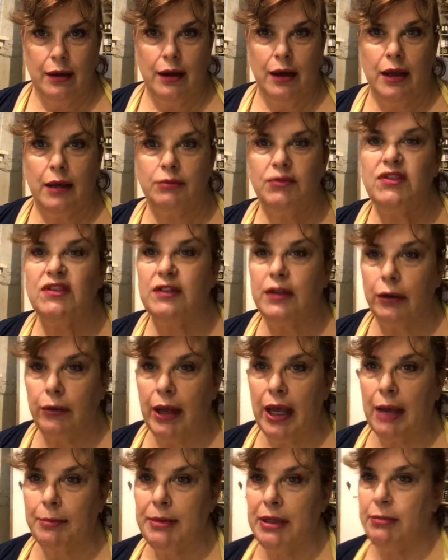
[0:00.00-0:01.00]
I'm so
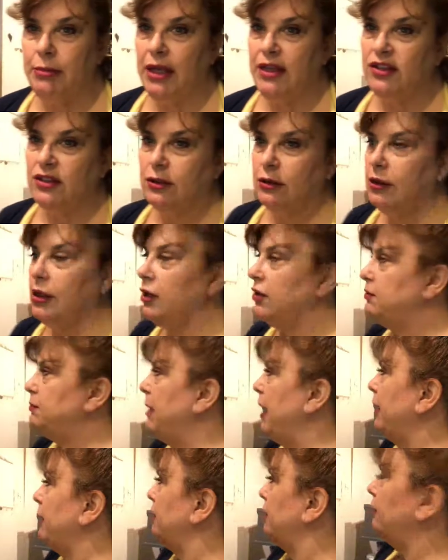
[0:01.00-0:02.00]
happy my studio's
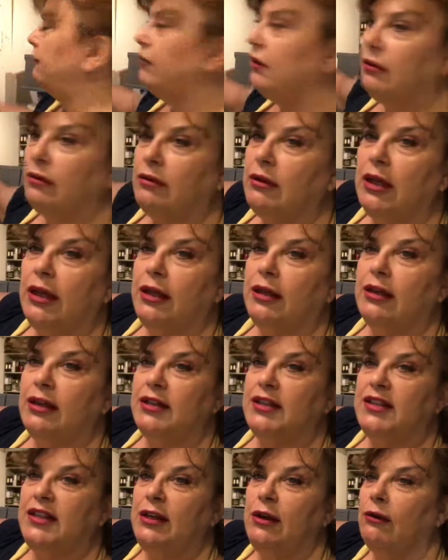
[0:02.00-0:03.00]
back, and if you
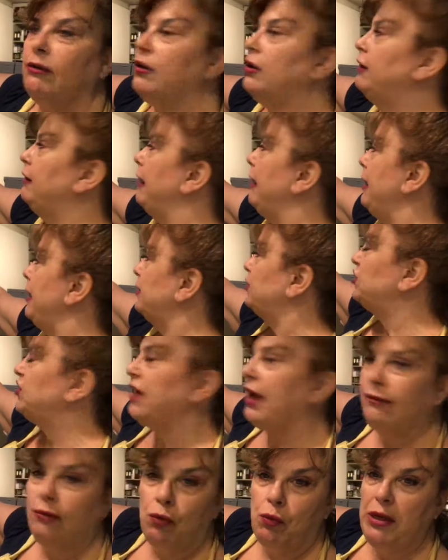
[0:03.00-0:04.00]
can see over here, I
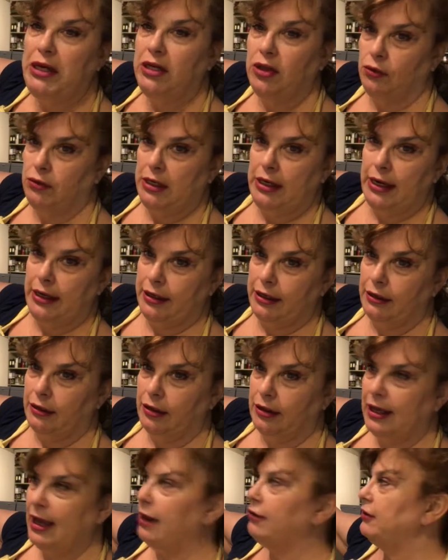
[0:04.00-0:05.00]
actually have a window that I can
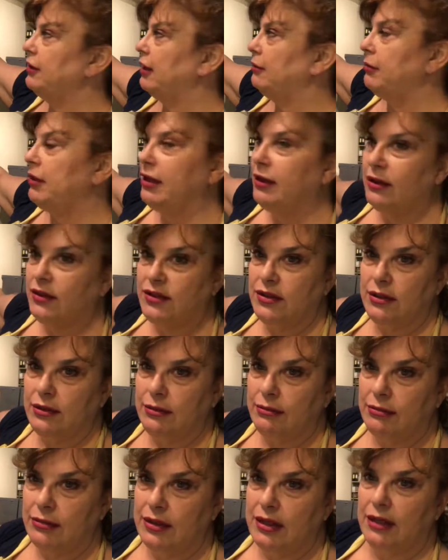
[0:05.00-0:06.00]
look out now
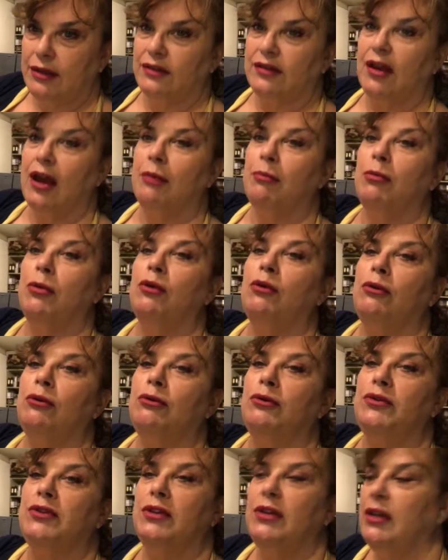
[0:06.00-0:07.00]
because things got
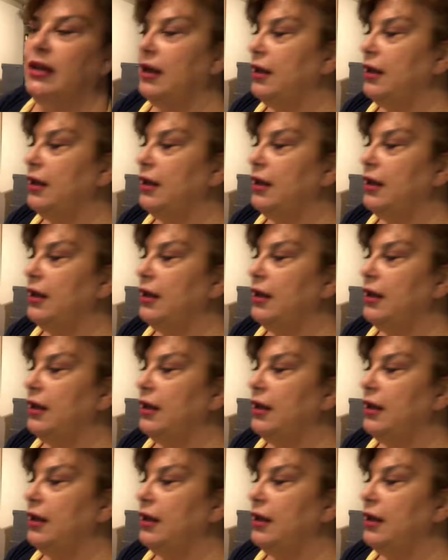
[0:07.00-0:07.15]
moved.